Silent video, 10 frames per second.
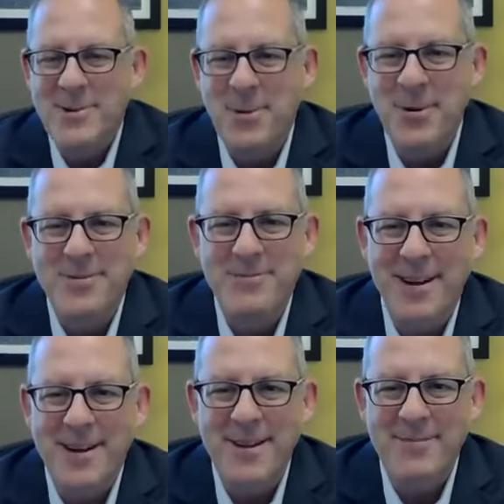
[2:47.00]
cool.
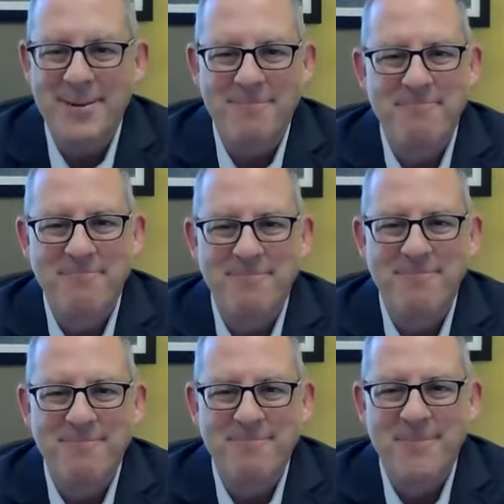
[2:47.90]
I love it.
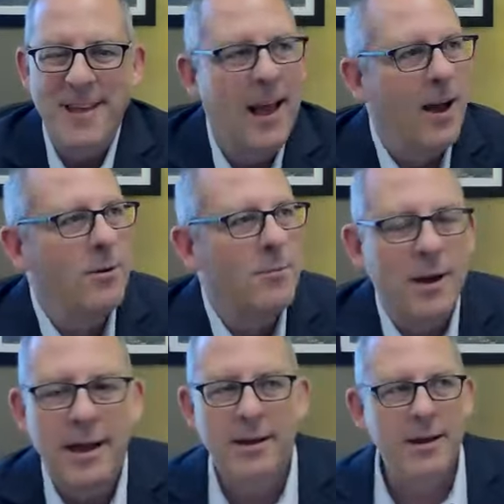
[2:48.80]
Oh,
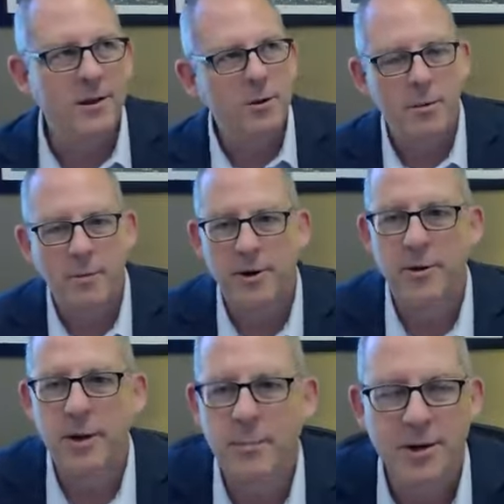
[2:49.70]
hey, Anita, you know what I'm going
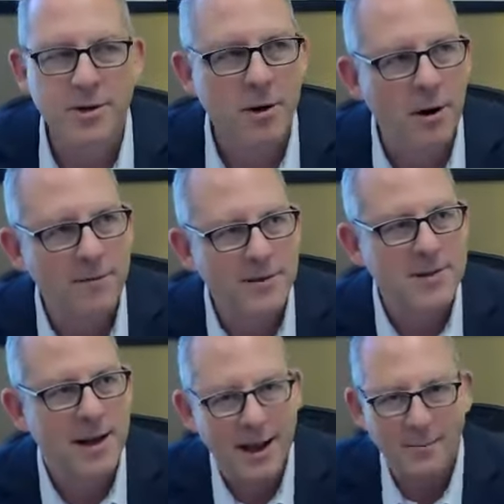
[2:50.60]
to do? I'm going to turn off
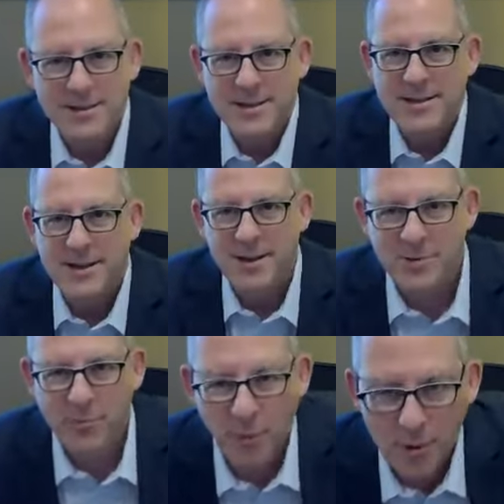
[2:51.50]
this lamp because I see
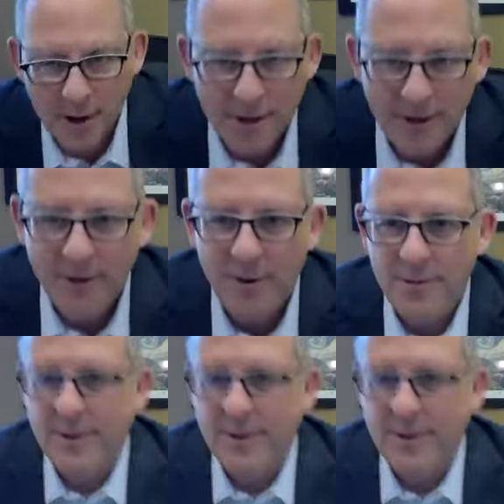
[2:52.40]
it's throwing a glare on